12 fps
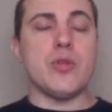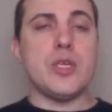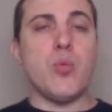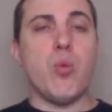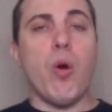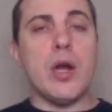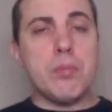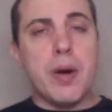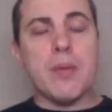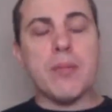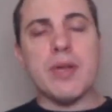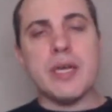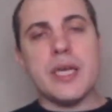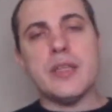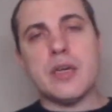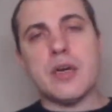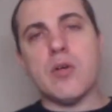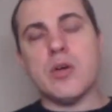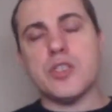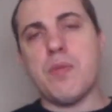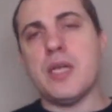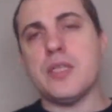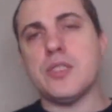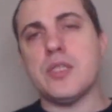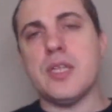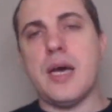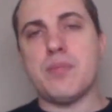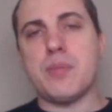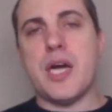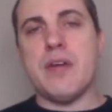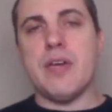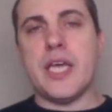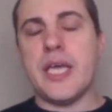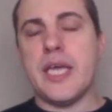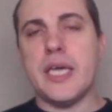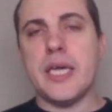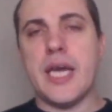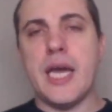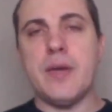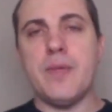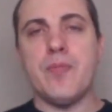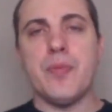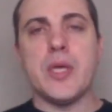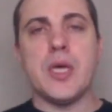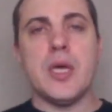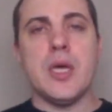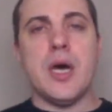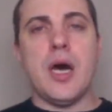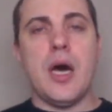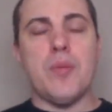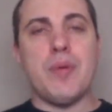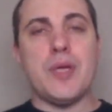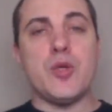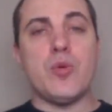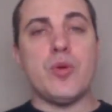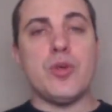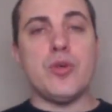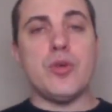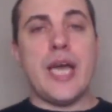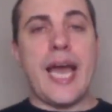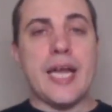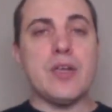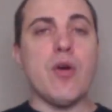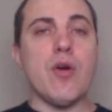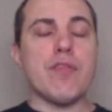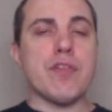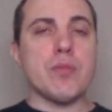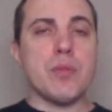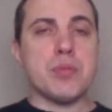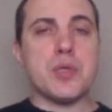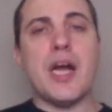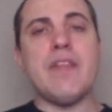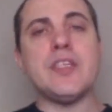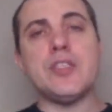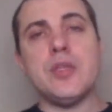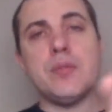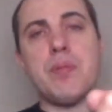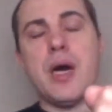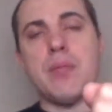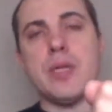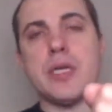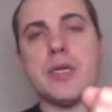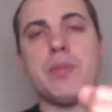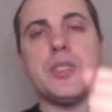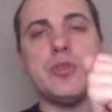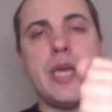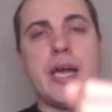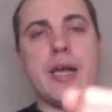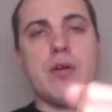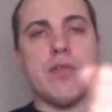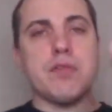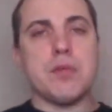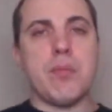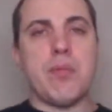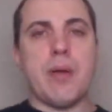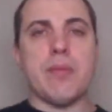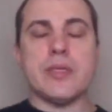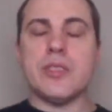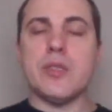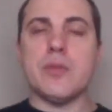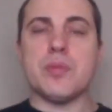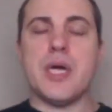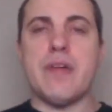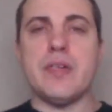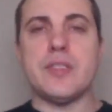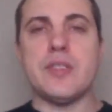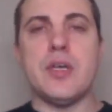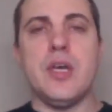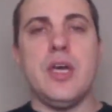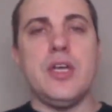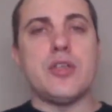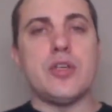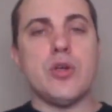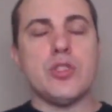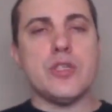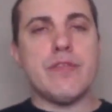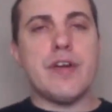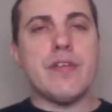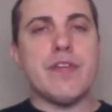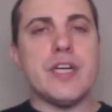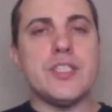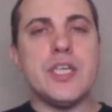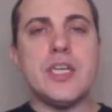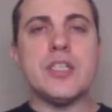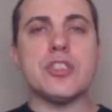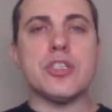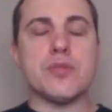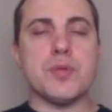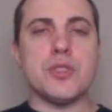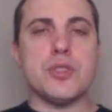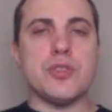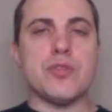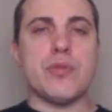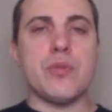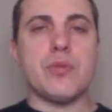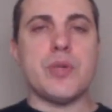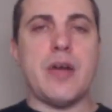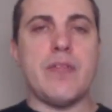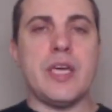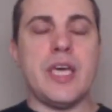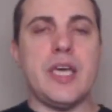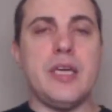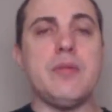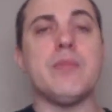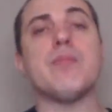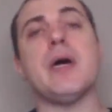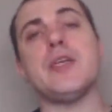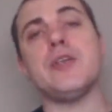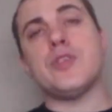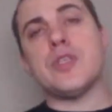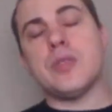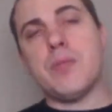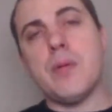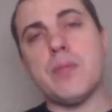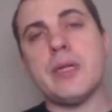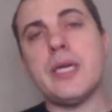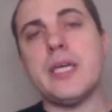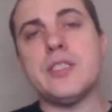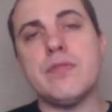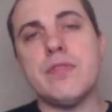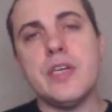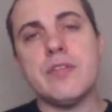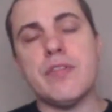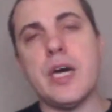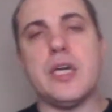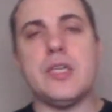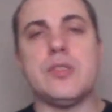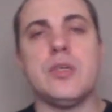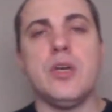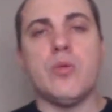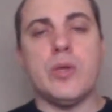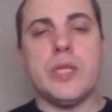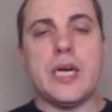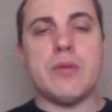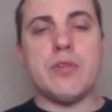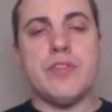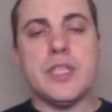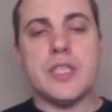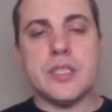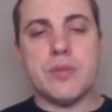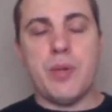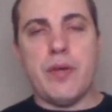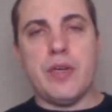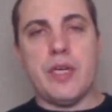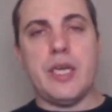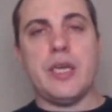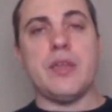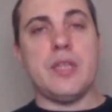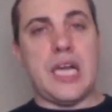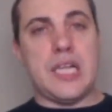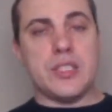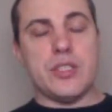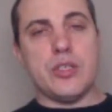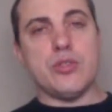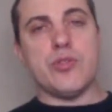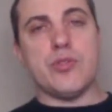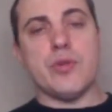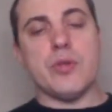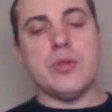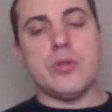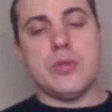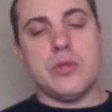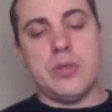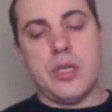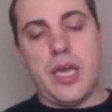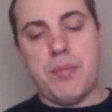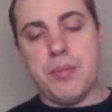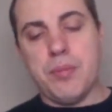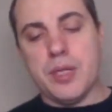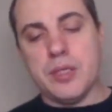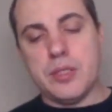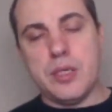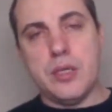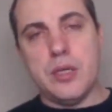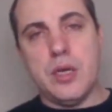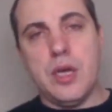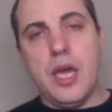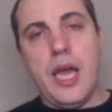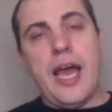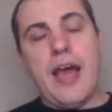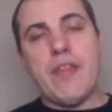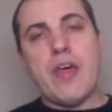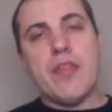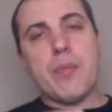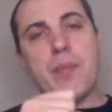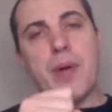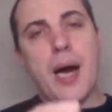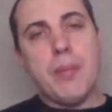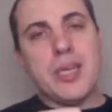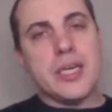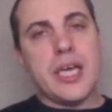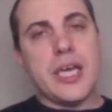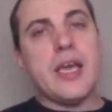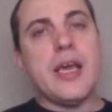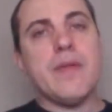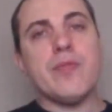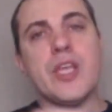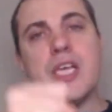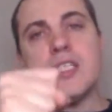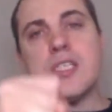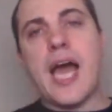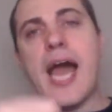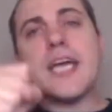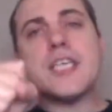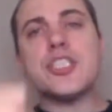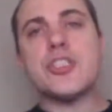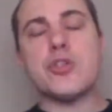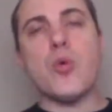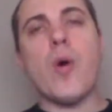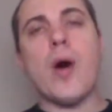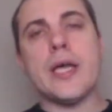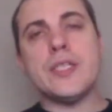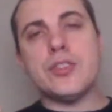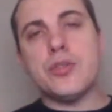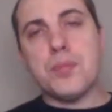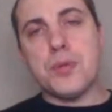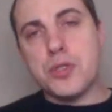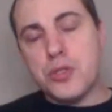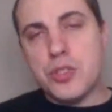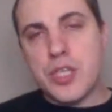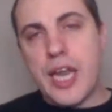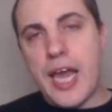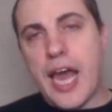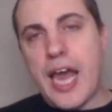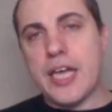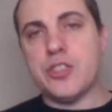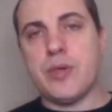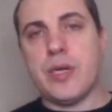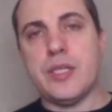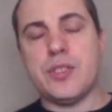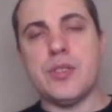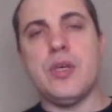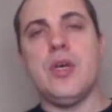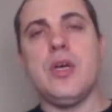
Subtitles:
only one public key that corresponds to that private key again. But you can go from the private to the public, but you can't go from the public to the private. You can also verify signatures produced from the private key by using the public key to verify it without revealing the private key. That's the useful capability. And then the public key is hashed twice to produce an address.